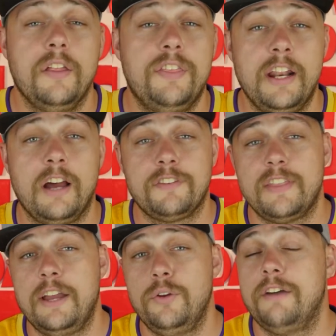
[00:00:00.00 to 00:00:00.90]
Then after
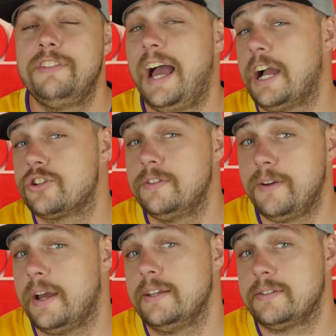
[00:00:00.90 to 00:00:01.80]
that, you have the action
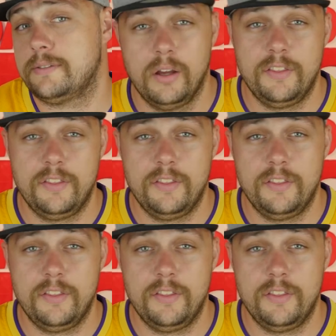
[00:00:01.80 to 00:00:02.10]
phase.